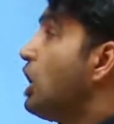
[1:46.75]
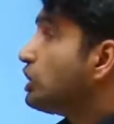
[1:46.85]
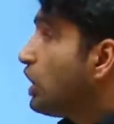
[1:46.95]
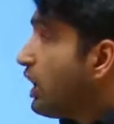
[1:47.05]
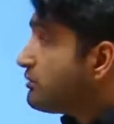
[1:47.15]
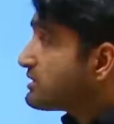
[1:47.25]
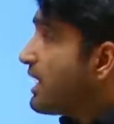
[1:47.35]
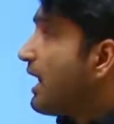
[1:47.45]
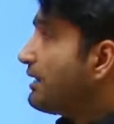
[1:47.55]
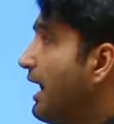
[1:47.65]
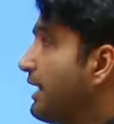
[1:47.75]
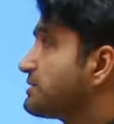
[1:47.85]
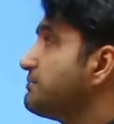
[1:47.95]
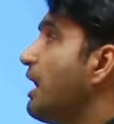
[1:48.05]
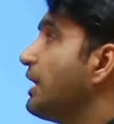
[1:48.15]
Cosine
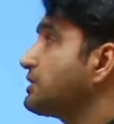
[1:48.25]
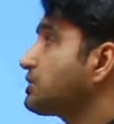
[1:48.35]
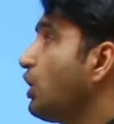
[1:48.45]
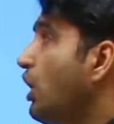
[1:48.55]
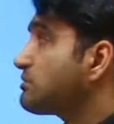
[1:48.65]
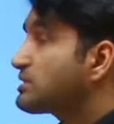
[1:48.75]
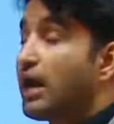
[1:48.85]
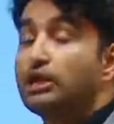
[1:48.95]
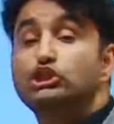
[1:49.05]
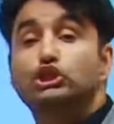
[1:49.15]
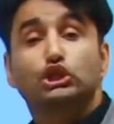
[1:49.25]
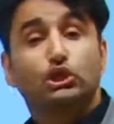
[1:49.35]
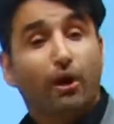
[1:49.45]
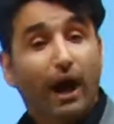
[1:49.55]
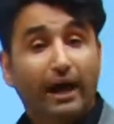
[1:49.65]
x minus cosine
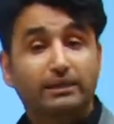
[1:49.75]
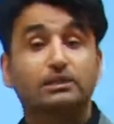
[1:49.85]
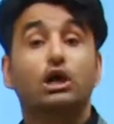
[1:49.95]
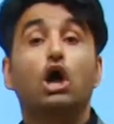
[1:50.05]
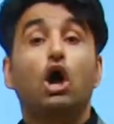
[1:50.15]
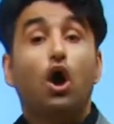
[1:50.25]
2x